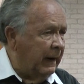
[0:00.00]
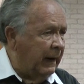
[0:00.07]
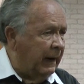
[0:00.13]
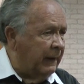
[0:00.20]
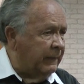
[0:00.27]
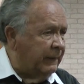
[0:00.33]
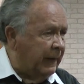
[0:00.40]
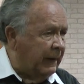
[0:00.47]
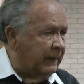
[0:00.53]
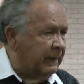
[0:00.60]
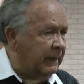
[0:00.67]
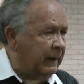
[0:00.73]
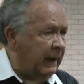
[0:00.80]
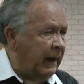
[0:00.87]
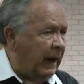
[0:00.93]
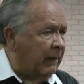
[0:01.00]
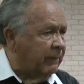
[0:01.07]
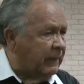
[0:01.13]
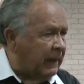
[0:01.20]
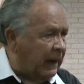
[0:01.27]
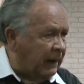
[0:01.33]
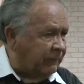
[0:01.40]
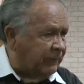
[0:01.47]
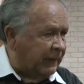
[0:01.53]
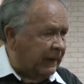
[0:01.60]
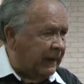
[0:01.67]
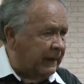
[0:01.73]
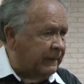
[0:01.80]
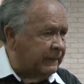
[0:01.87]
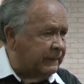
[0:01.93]
and then have
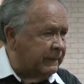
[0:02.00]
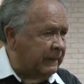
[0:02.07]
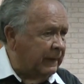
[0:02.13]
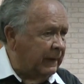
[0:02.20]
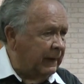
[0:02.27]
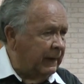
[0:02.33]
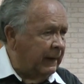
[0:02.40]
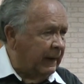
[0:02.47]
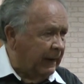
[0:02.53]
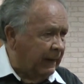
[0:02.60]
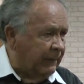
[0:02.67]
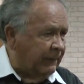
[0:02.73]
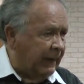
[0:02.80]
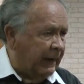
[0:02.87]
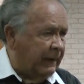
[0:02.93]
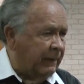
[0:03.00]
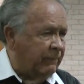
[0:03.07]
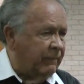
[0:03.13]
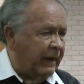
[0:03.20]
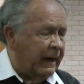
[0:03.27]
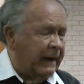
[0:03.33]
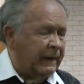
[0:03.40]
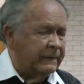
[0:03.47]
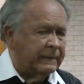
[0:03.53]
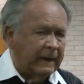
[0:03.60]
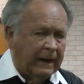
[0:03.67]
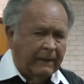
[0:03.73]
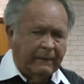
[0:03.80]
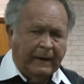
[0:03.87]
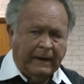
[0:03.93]
confidence in that advice
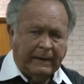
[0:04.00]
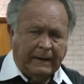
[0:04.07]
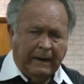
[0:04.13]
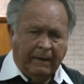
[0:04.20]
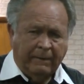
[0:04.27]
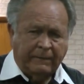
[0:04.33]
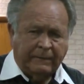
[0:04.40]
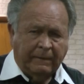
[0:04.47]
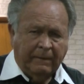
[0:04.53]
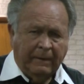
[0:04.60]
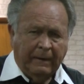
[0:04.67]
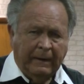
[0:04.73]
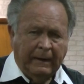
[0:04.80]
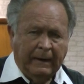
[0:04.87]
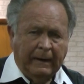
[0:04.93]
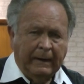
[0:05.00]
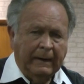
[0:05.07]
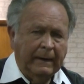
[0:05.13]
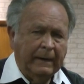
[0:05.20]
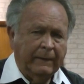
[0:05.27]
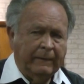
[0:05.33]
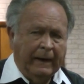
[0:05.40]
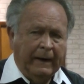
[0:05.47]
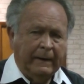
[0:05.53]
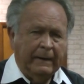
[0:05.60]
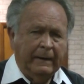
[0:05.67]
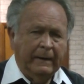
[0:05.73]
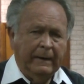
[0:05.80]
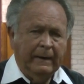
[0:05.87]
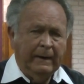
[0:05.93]
and that counsel that
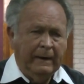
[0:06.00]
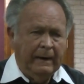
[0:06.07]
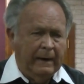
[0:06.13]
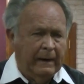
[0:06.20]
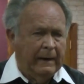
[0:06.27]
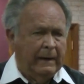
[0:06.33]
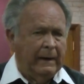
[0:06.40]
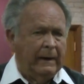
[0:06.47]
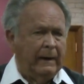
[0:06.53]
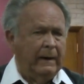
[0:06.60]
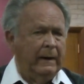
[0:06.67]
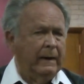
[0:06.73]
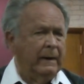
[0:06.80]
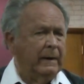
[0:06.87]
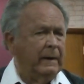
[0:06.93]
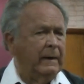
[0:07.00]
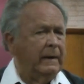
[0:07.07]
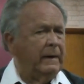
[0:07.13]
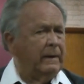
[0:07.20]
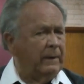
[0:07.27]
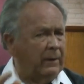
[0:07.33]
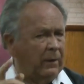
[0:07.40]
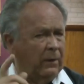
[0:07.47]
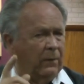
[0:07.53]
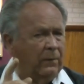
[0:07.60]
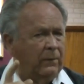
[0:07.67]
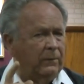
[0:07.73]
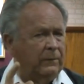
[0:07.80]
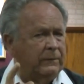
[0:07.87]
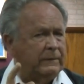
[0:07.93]
he
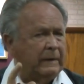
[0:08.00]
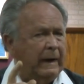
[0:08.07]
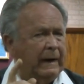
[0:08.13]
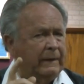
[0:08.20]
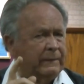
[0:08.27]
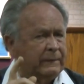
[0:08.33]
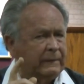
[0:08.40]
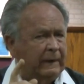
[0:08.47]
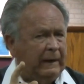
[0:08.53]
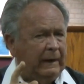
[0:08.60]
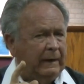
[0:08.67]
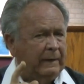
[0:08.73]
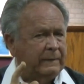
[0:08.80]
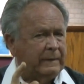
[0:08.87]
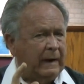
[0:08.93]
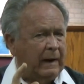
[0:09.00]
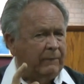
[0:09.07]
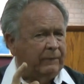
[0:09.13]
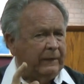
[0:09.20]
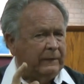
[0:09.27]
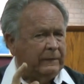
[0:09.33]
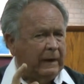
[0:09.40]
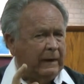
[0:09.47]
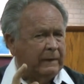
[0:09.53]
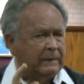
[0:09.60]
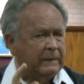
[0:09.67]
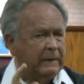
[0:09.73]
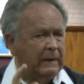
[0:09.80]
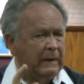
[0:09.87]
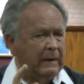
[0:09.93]
knows and sees. Now, if he
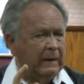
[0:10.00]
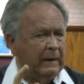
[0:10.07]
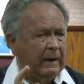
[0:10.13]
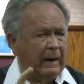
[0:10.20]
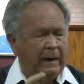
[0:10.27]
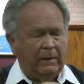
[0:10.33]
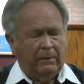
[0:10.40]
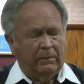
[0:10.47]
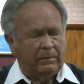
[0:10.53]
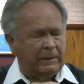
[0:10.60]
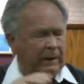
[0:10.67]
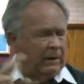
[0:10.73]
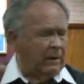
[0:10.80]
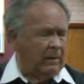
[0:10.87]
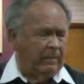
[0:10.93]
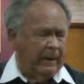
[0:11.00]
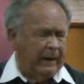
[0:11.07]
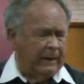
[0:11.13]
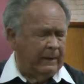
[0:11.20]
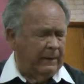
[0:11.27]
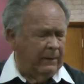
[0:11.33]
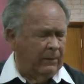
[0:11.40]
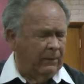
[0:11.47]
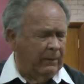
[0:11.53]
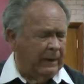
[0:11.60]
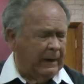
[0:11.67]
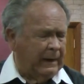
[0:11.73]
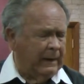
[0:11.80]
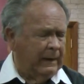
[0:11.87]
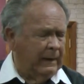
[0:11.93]
says, I don't care about
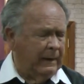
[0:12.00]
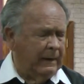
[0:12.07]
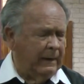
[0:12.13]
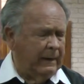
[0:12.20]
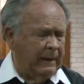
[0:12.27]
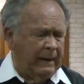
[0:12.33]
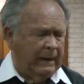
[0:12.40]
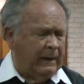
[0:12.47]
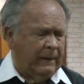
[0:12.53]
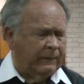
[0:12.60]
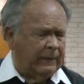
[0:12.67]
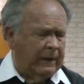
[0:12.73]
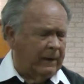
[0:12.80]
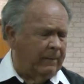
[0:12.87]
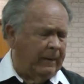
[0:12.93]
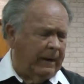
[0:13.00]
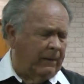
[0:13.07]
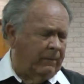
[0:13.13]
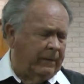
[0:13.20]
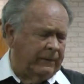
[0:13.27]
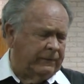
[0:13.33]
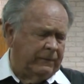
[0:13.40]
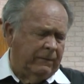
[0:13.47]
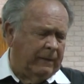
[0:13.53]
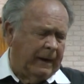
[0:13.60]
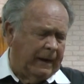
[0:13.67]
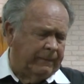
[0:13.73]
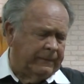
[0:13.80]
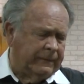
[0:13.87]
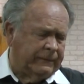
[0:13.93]
knowing anything about what you
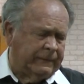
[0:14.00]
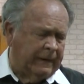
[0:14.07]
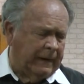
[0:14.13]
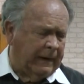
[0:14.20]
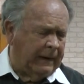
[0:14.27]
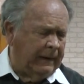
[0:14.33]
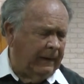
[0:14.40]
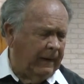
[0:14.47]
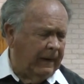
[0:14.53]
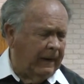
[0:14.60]
have to say,